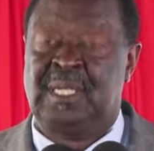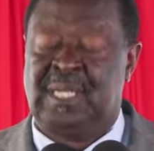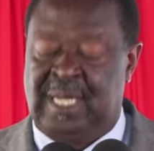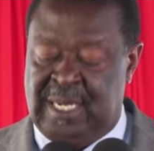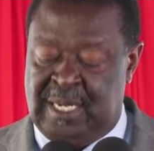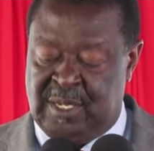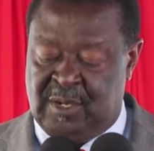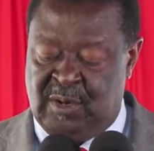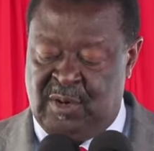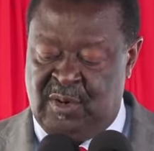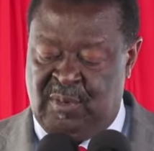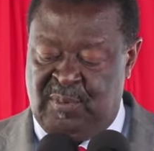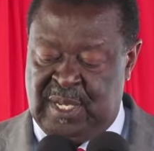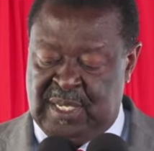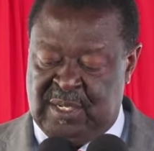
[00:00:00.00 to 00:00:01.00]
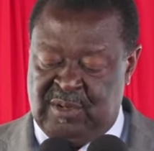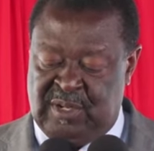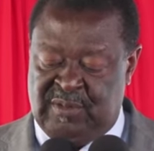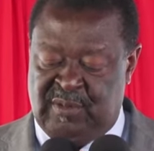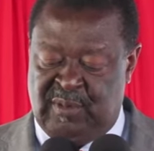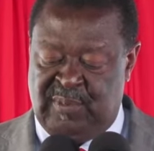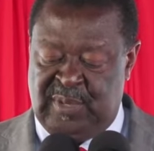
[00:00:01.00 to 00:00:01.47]
and economic
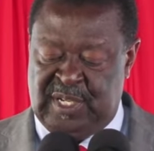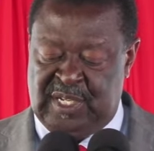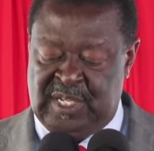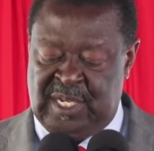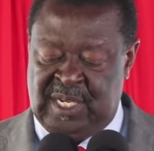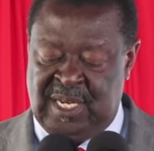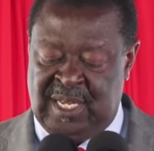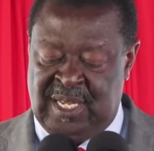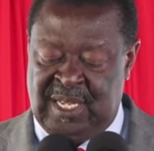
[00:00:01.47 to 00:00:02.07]
transformation